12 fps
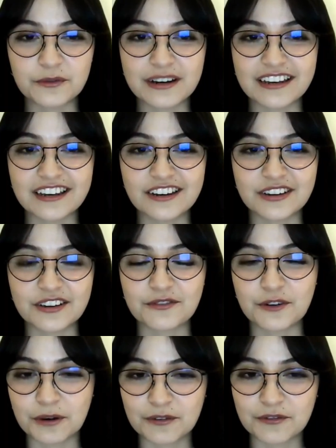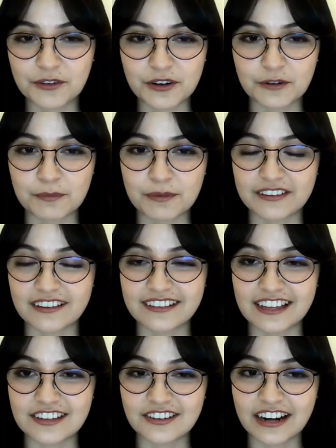We are really looking forward for your
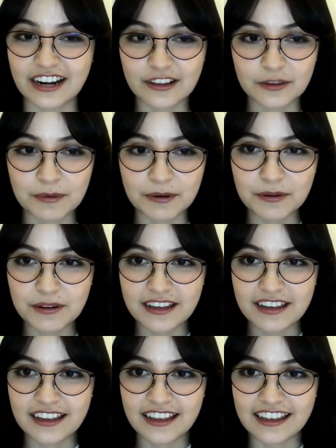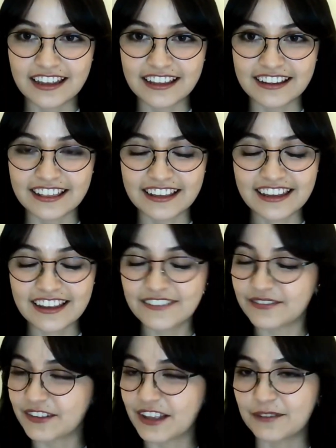presentation at Expo. And
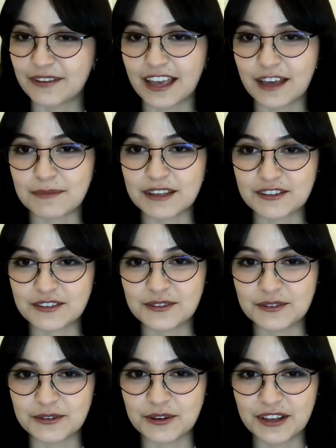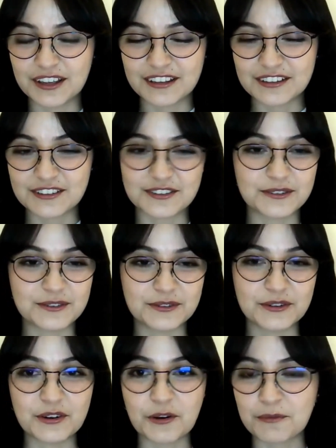yeah, I'll be happy to
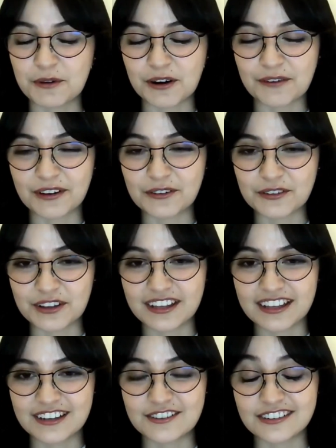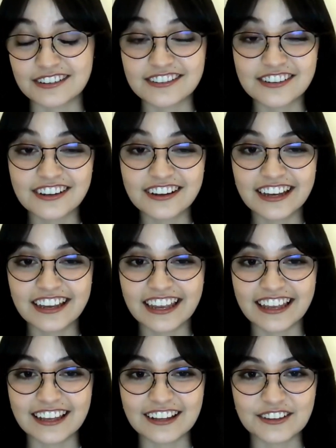know more about your talk
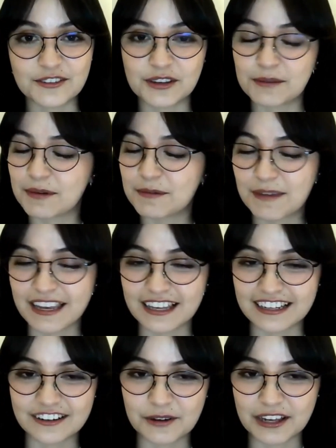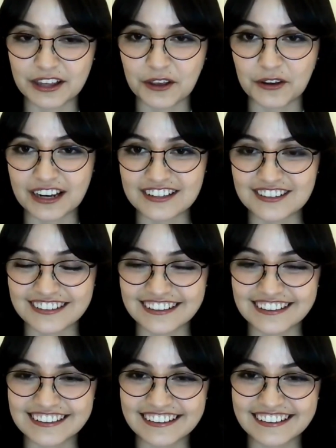and to keep making great
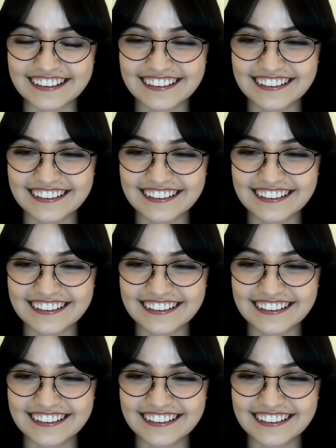connections.